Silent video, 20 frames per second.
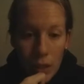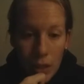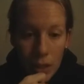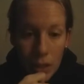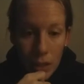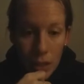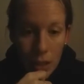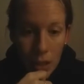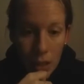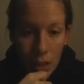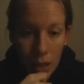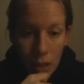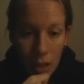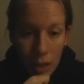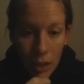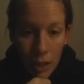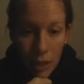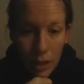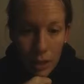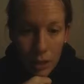isn't
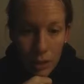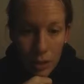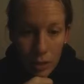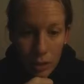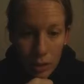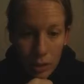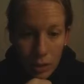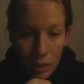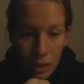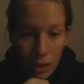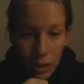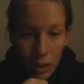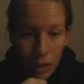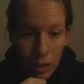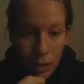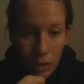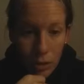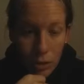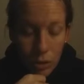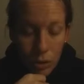that interesting
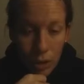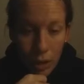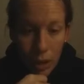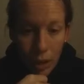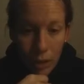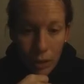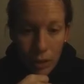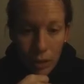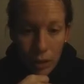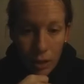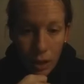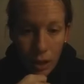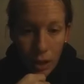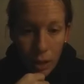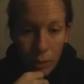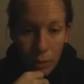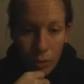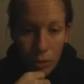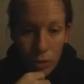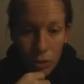how you attract
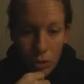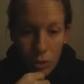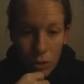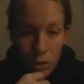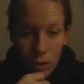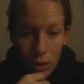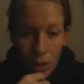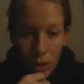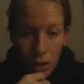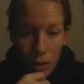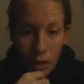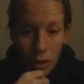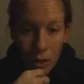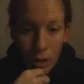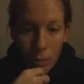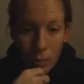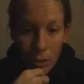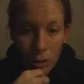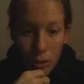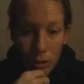that which you think?
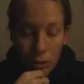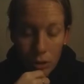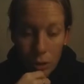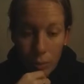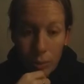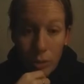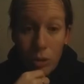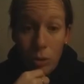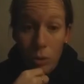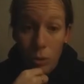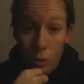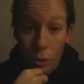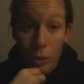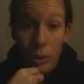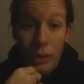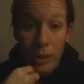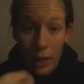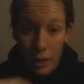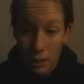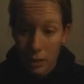And Periscope is
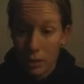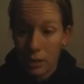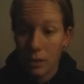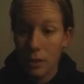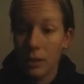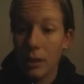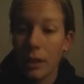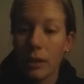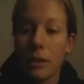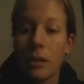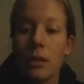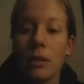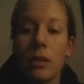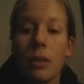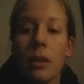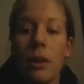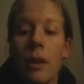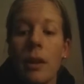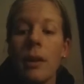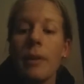cool. Yes,
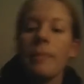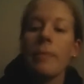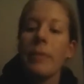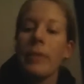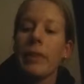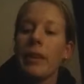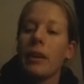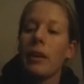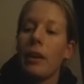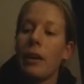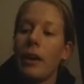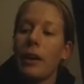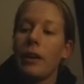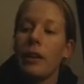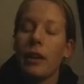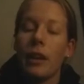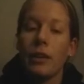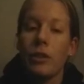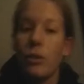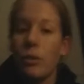yes.
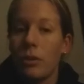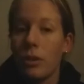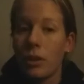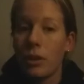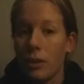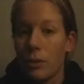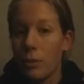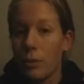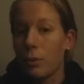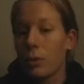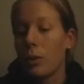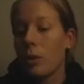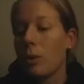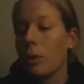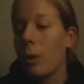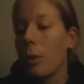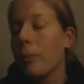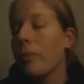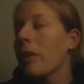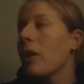I do think it's really
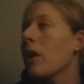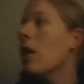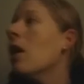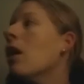cool.